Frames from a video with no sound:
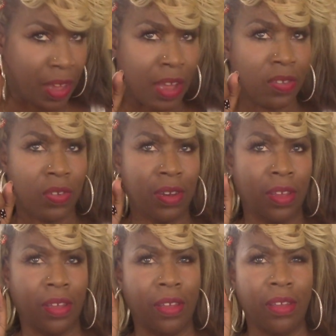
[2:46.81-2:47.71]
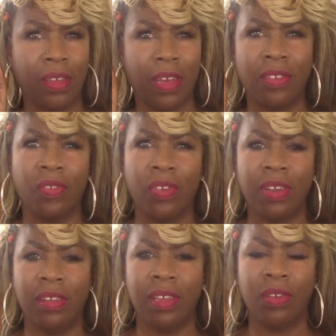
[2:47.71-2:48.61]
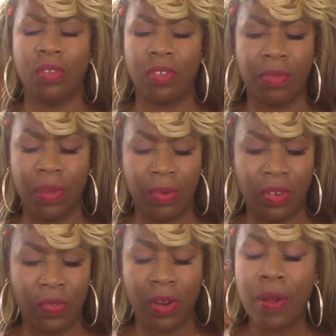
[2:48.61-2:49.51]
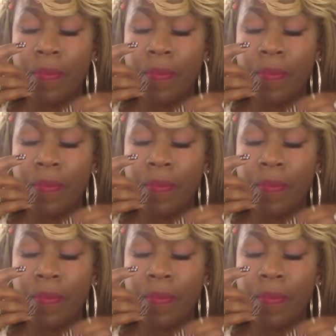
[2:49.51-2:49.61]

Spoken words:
Kat Von D or something, whatever.